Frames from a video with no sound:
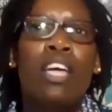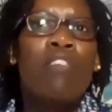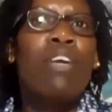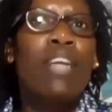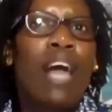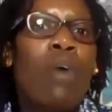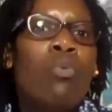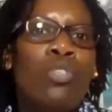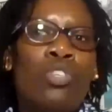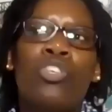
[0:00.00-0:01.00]
Even
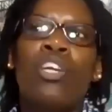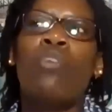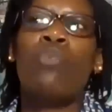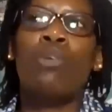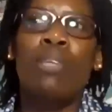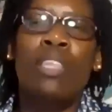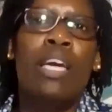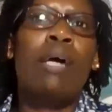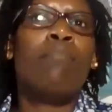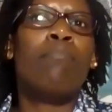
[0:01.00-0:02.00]
Austrade will be
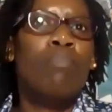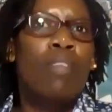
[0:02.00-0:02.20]
there.